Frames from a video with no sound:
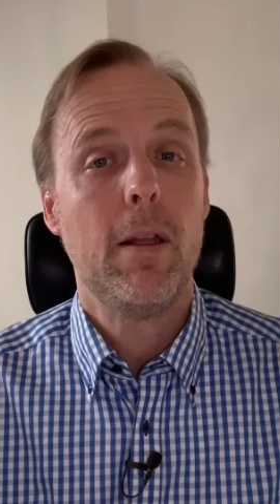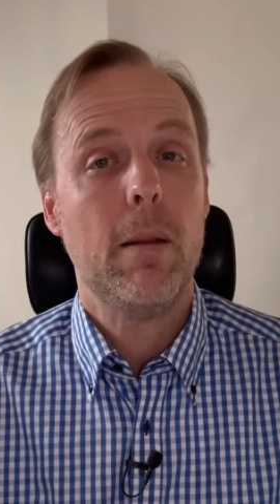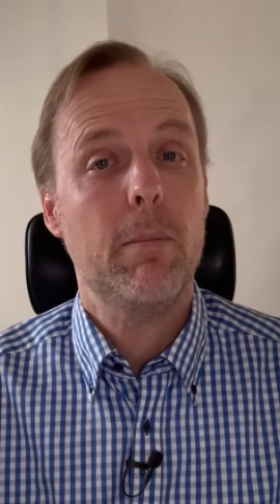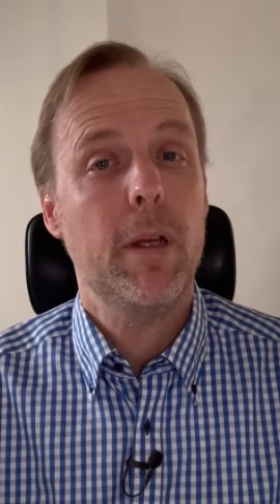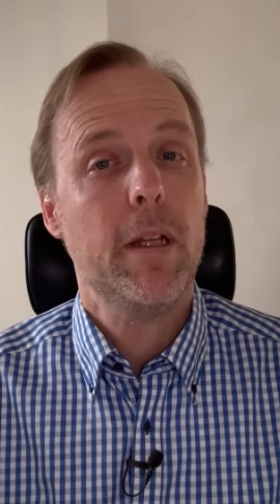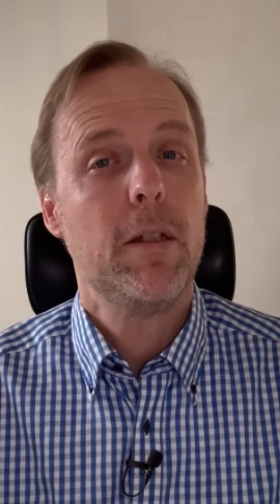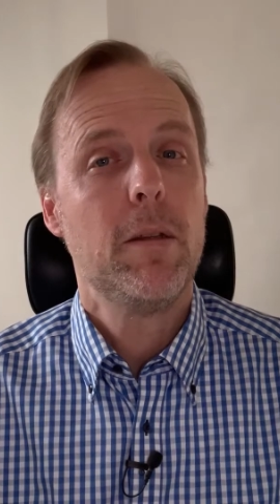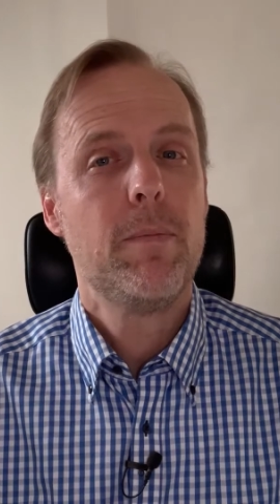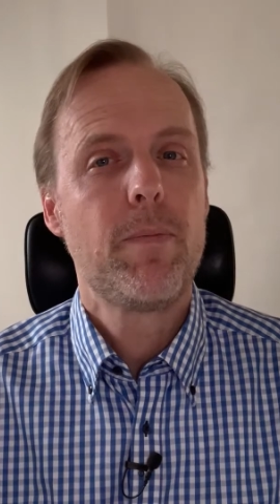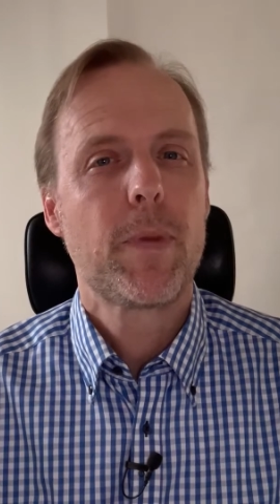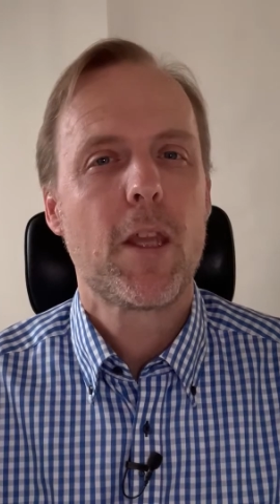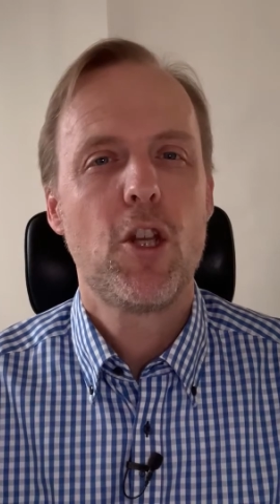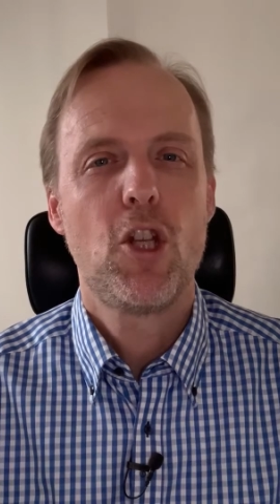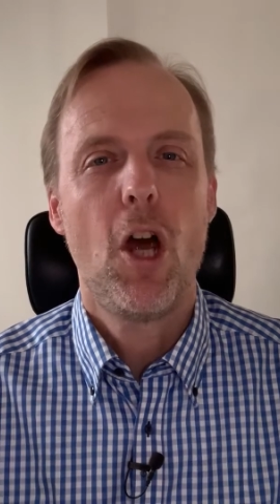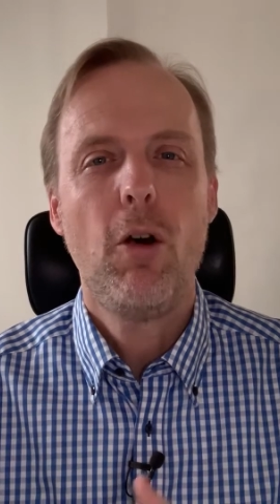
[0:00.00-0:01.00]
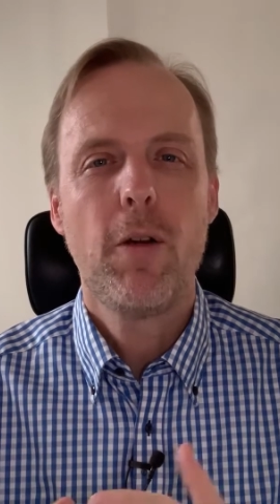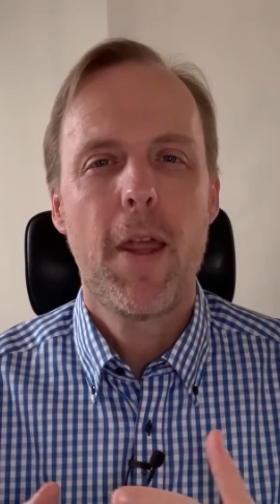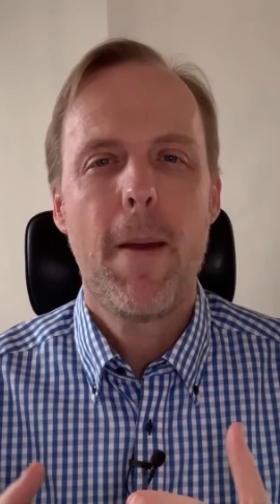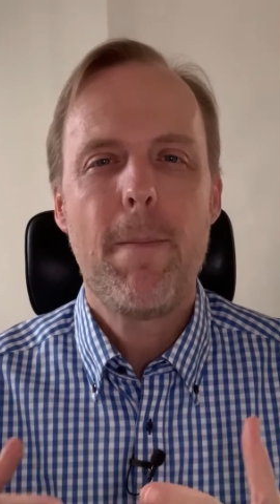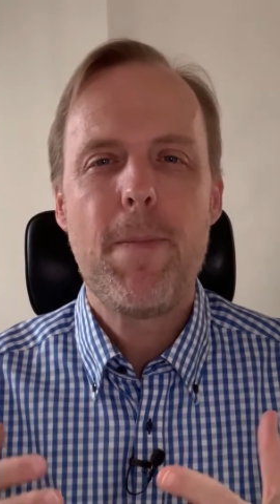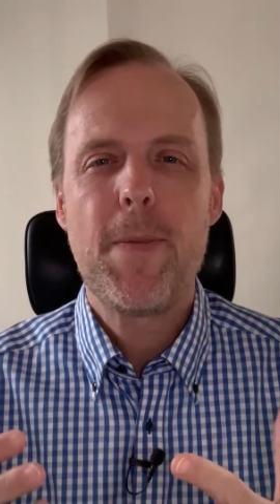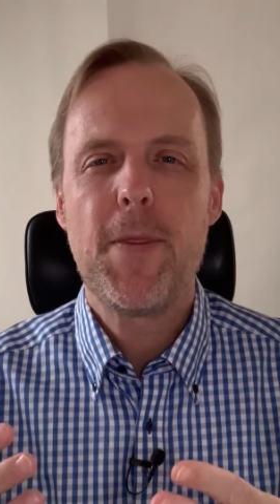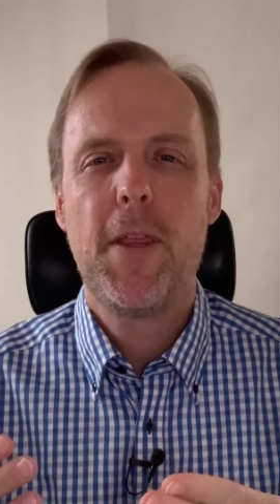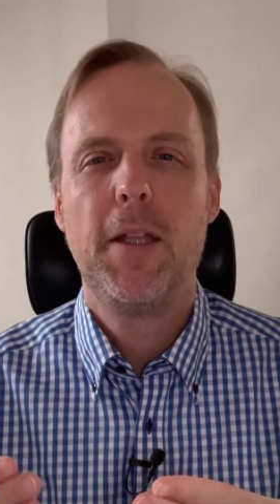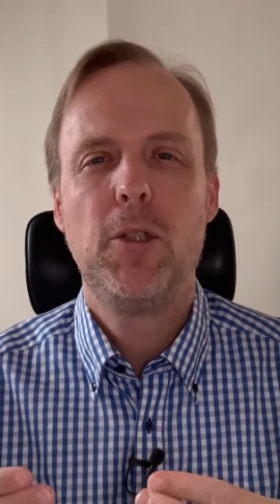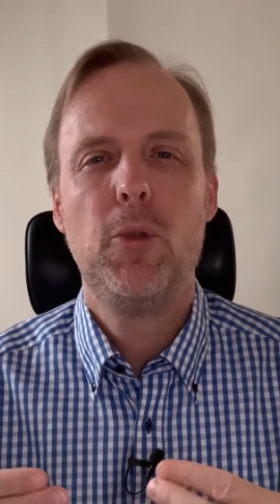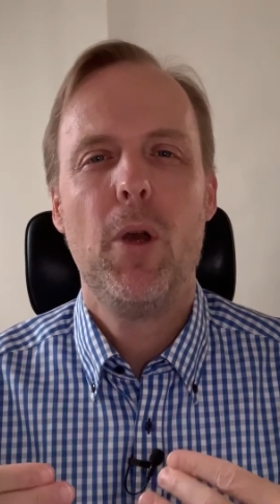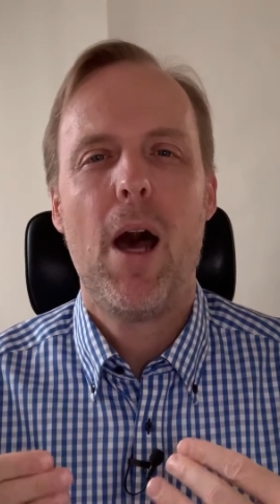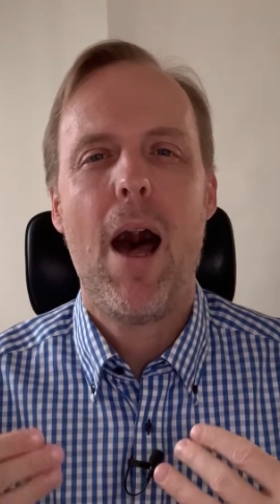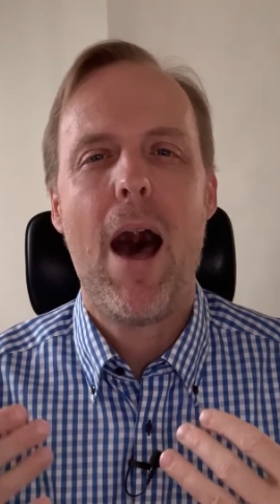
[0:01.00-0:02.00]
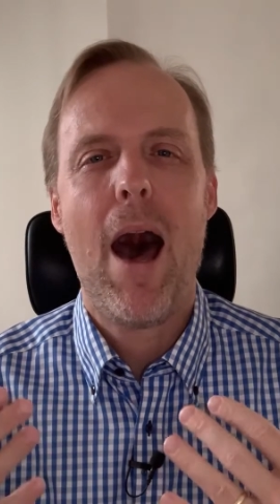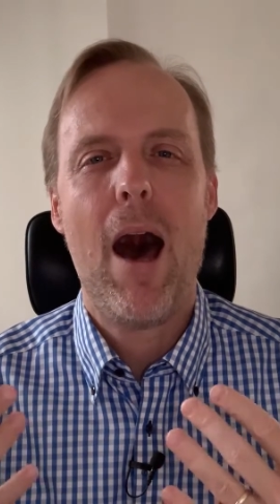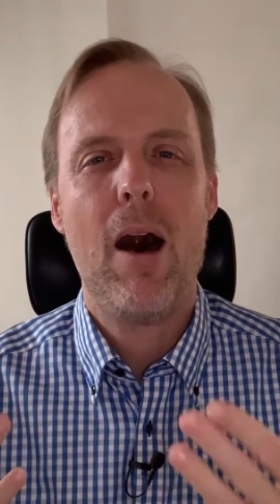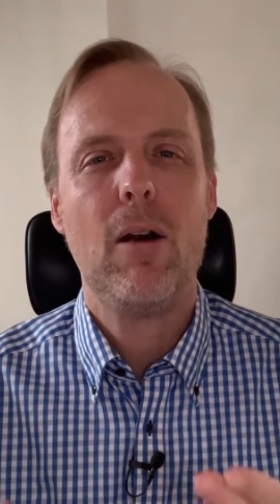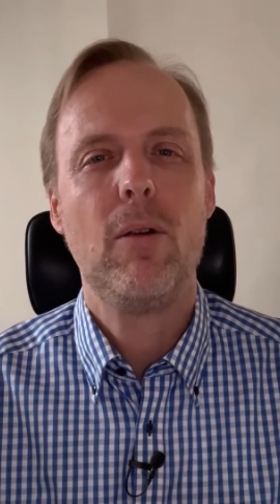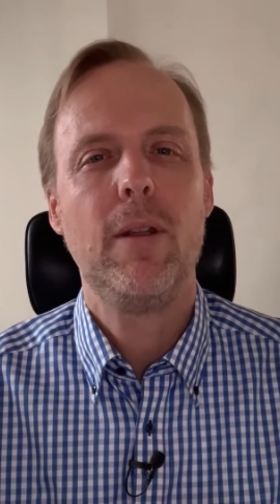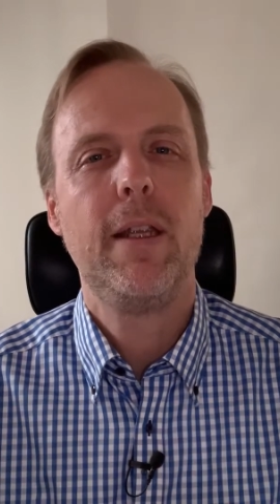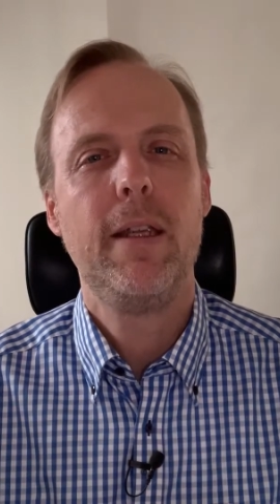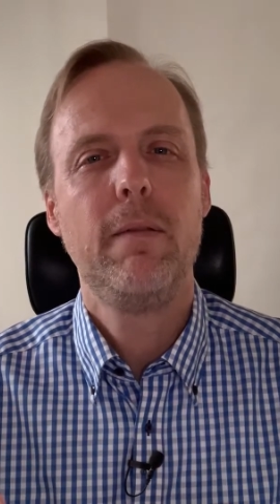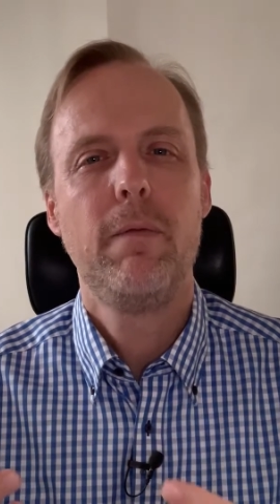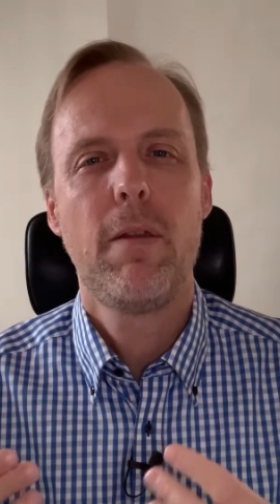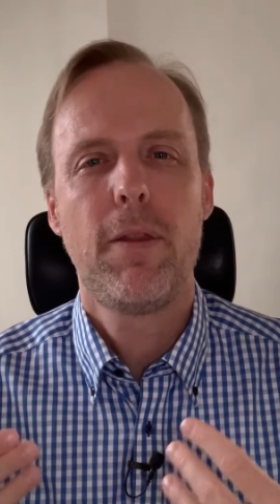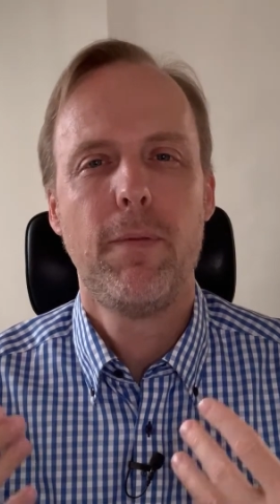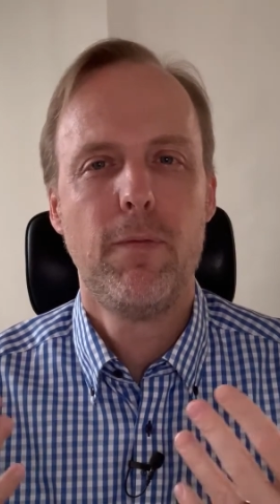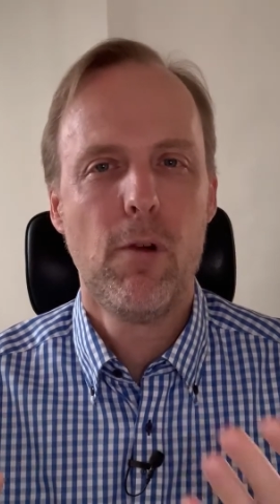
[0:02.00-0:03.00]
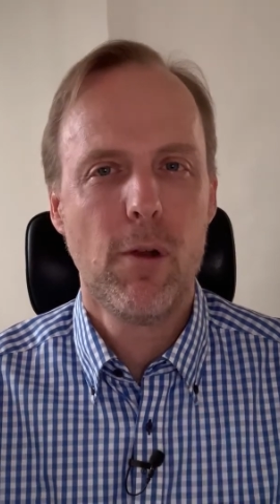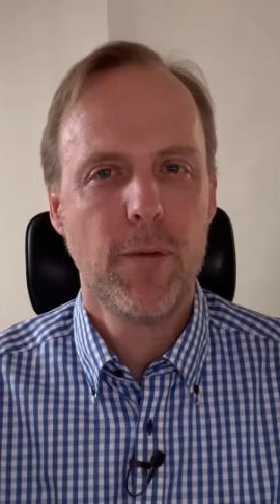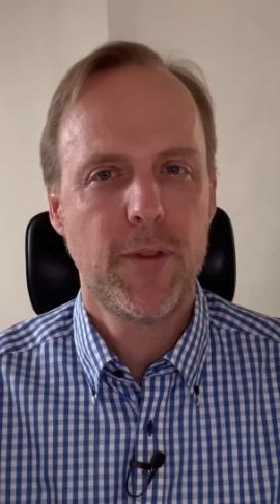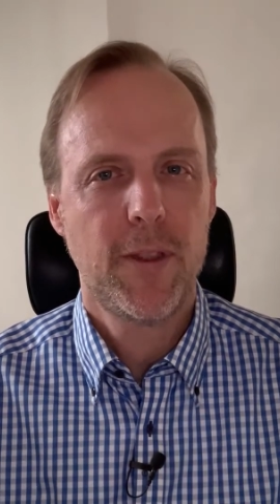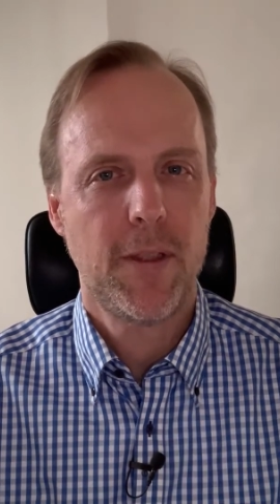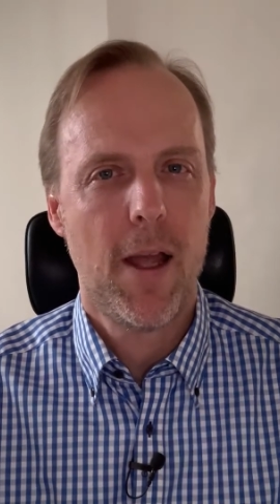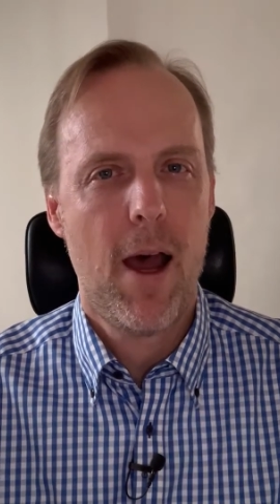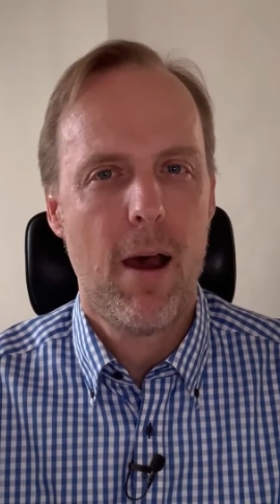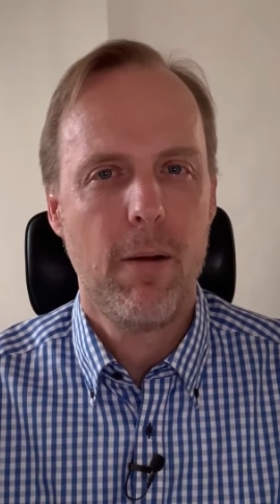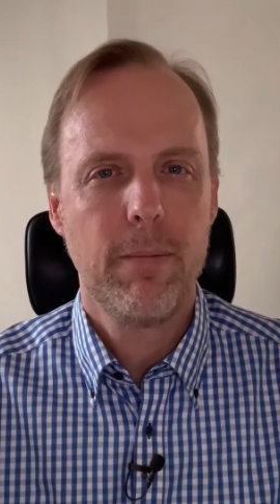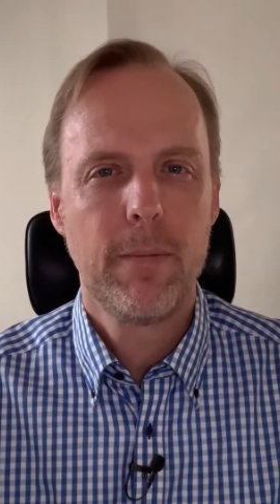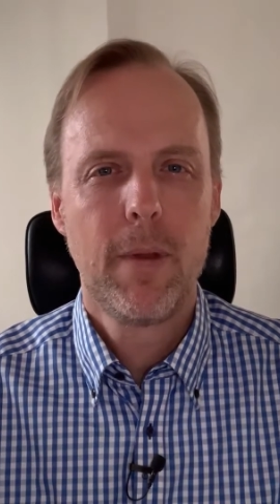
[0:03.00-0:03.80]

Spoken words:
bit. Show them that you are howling with the wolves now.